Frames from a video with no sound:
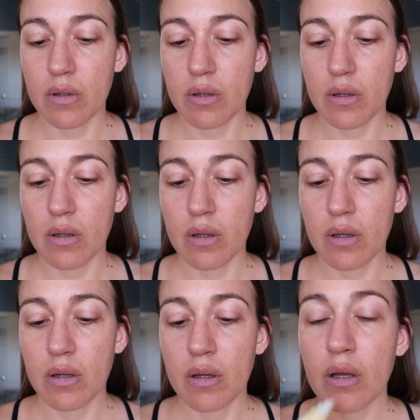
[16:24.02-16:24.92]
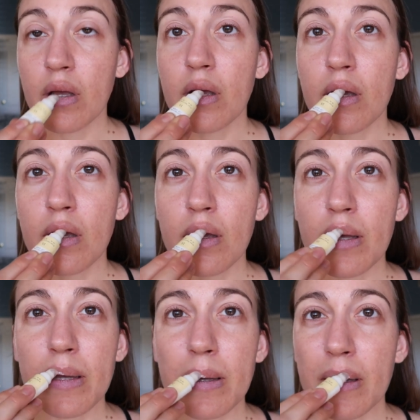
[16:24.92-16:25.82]

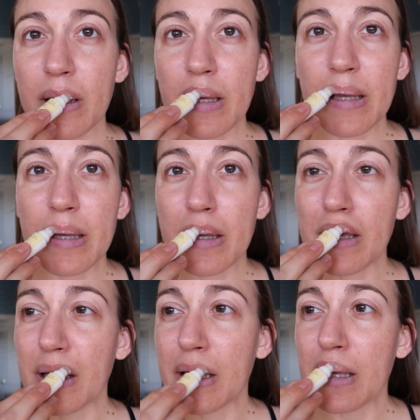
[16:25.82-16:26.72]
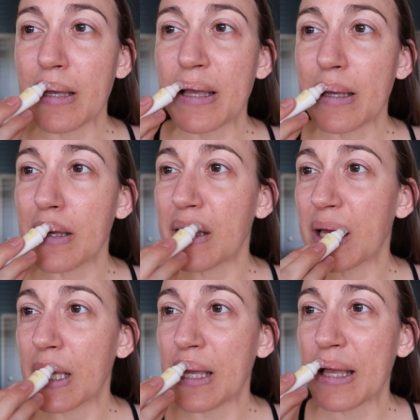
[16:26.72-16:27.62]

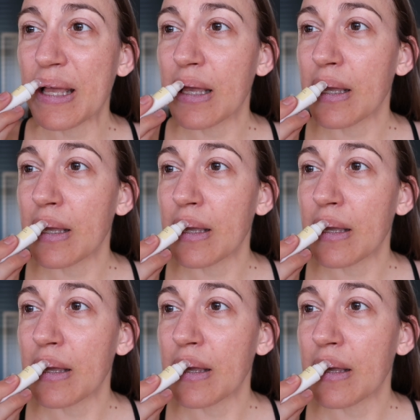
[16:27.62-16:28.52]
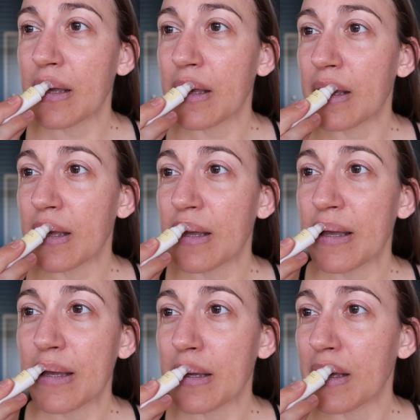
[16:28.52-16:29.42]

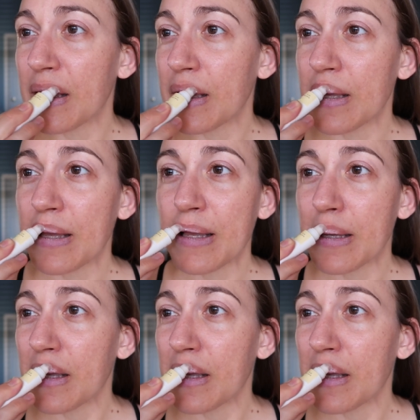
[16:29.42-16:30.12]
[no speech]